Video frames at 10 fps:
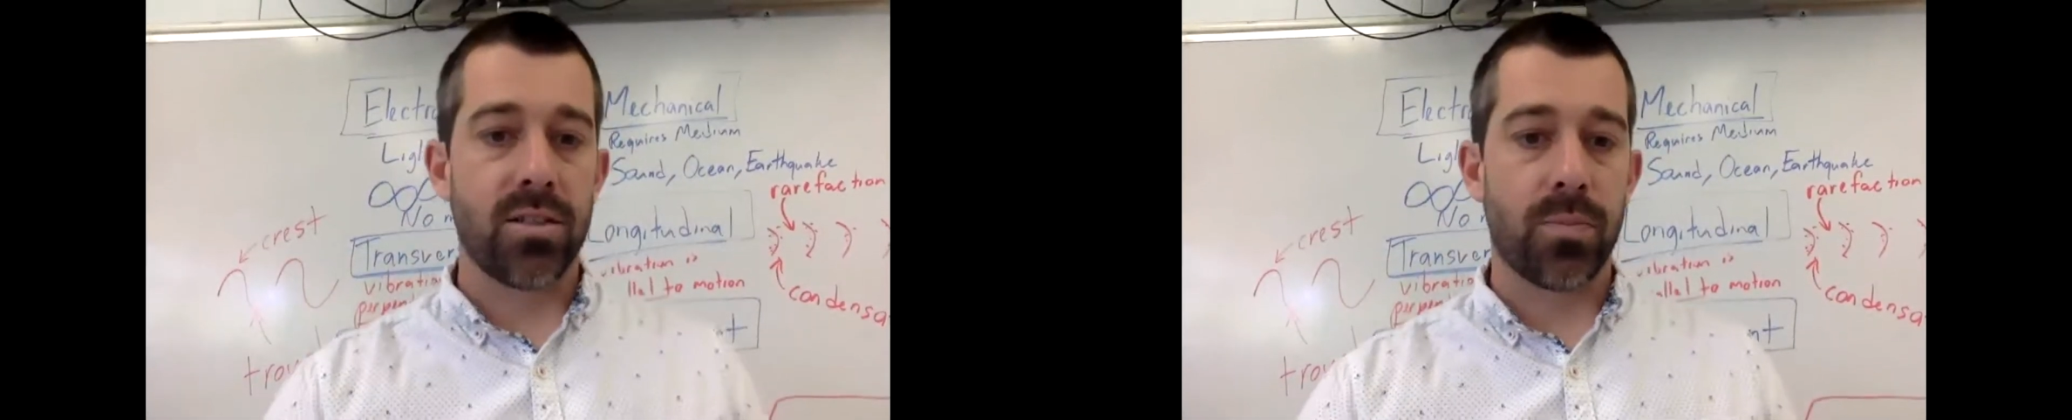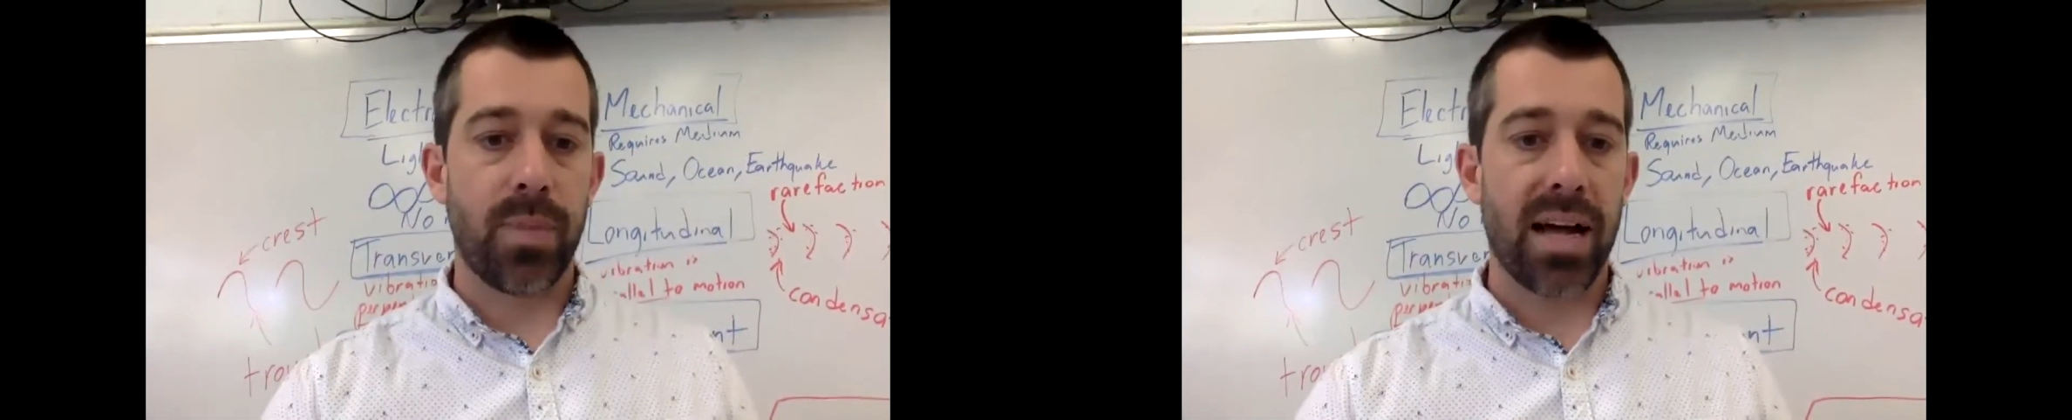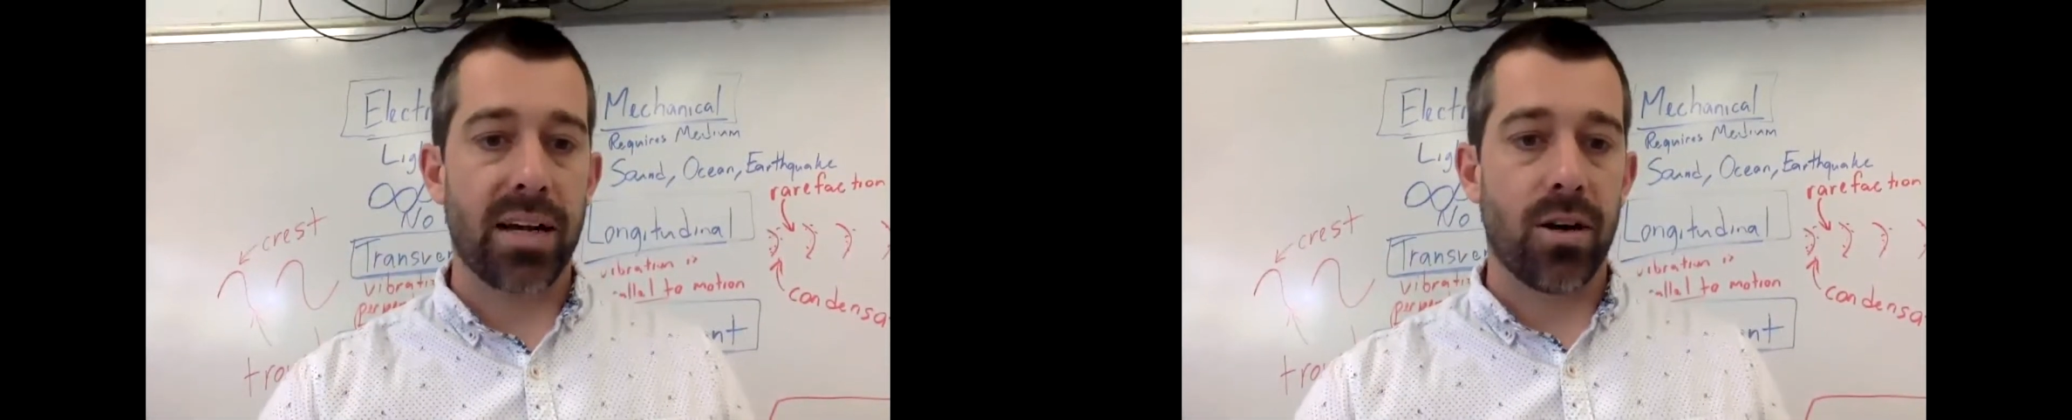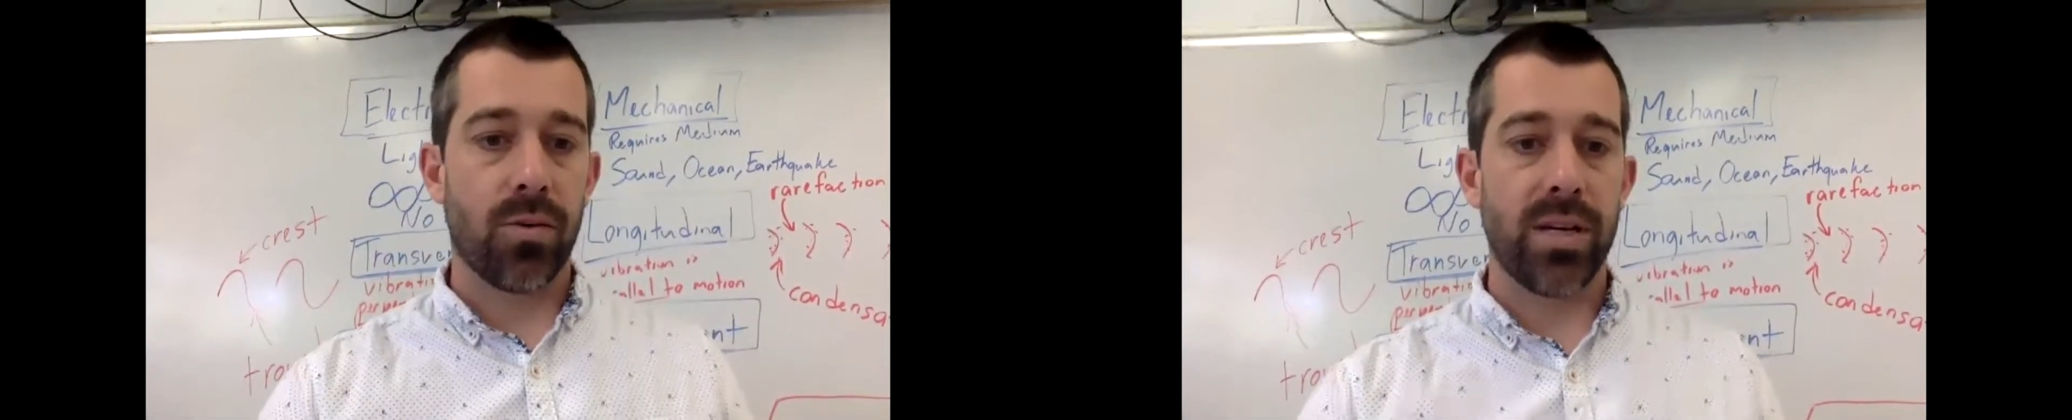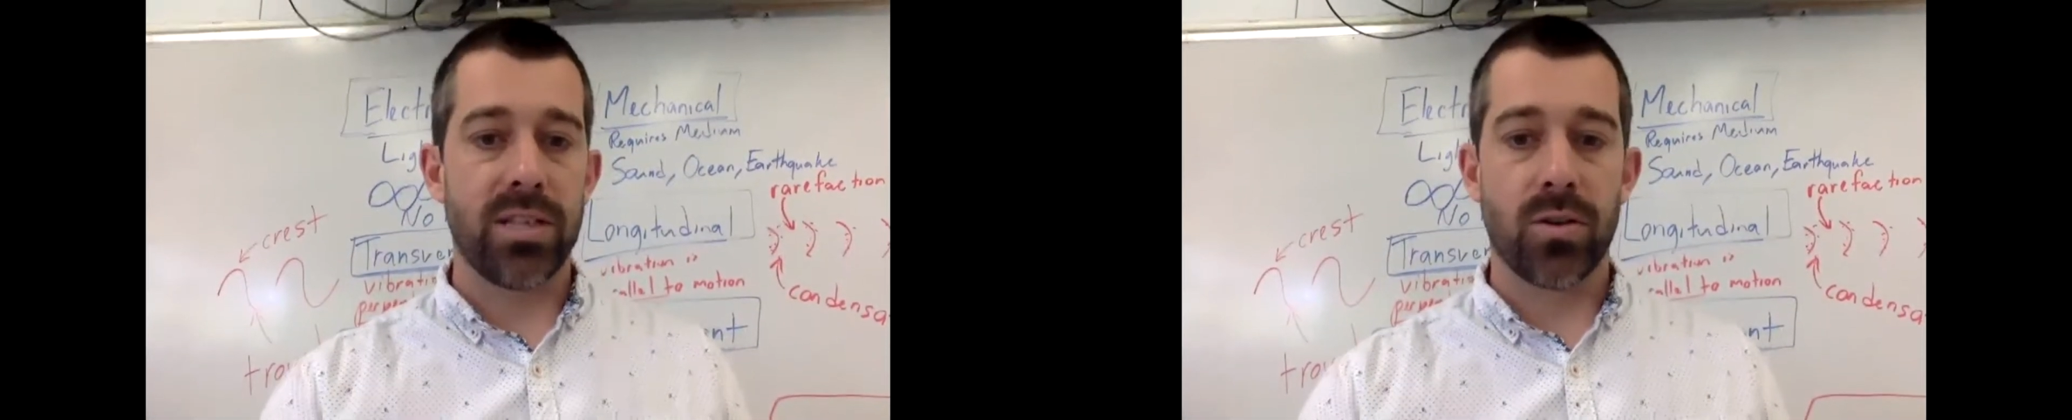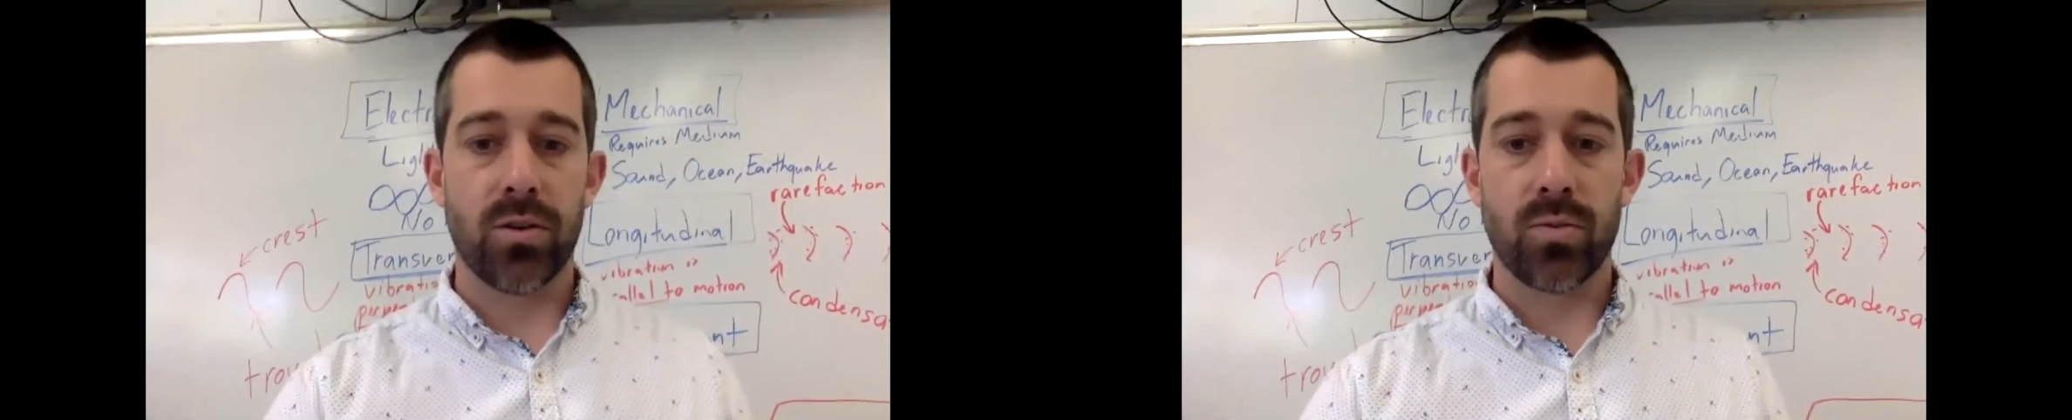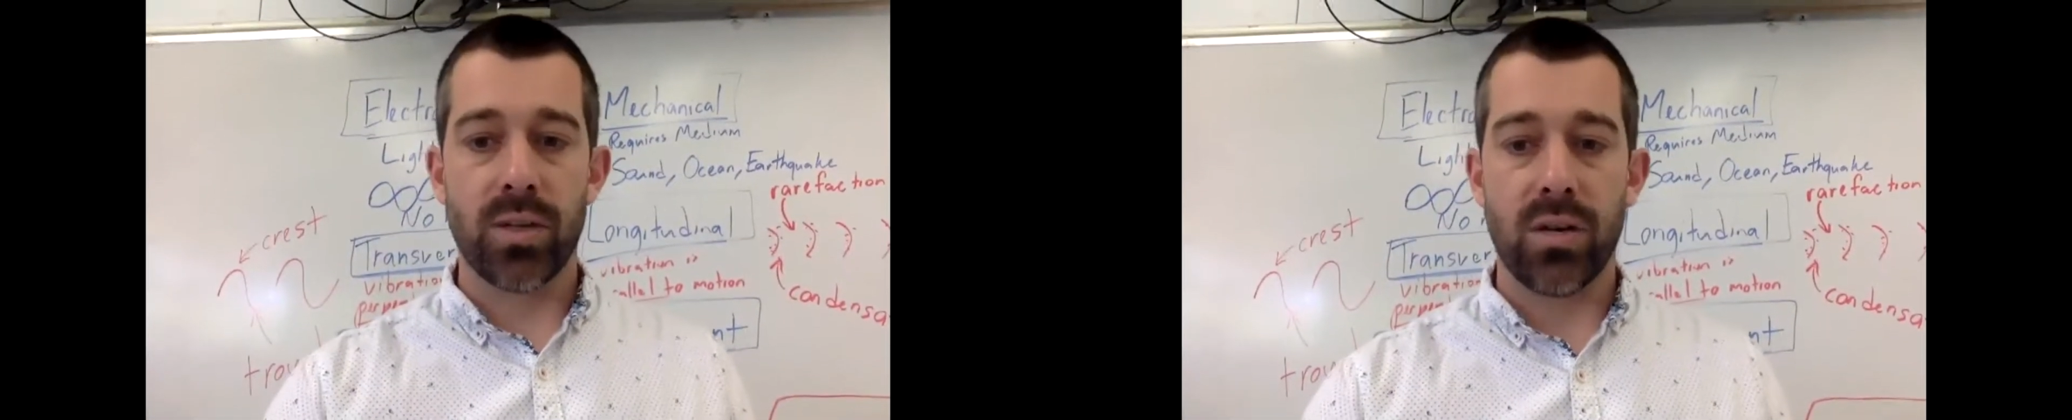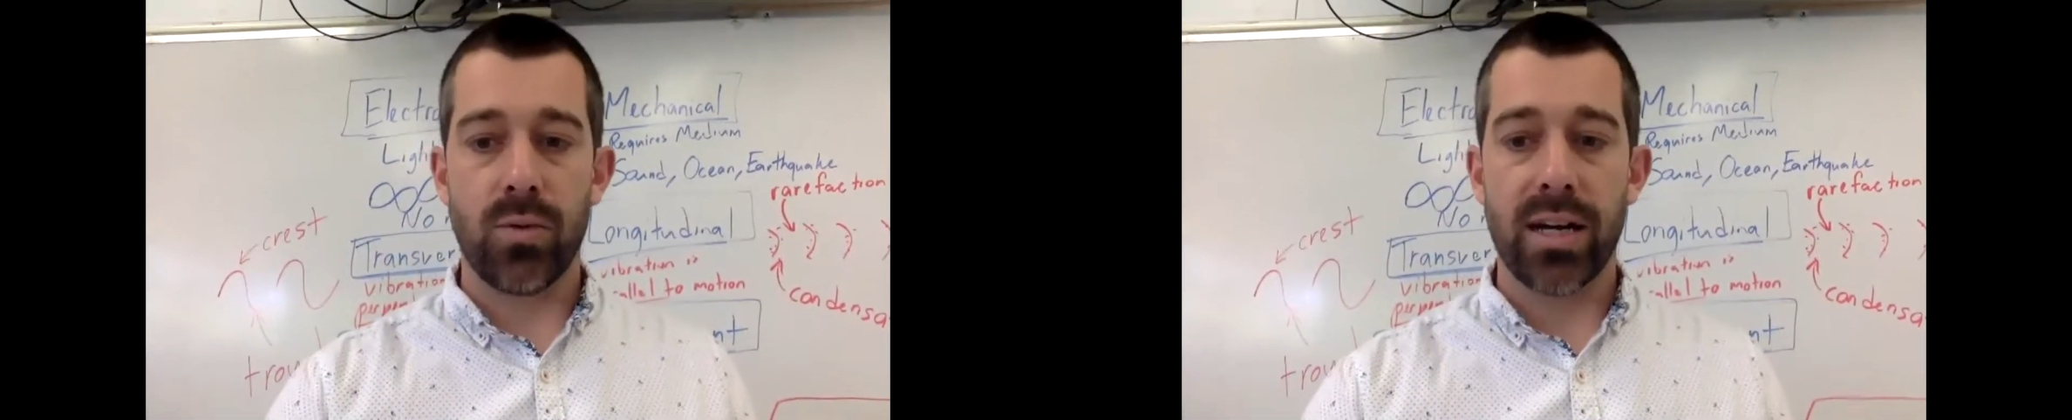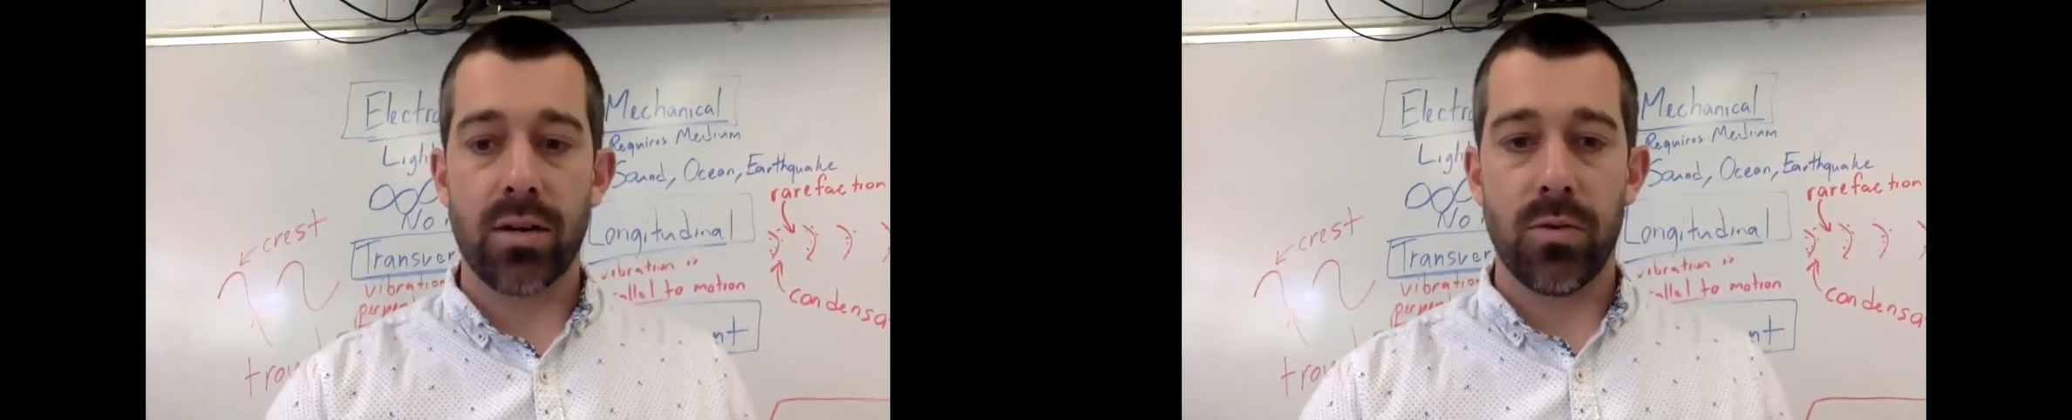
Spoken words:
look back at our resource really quick,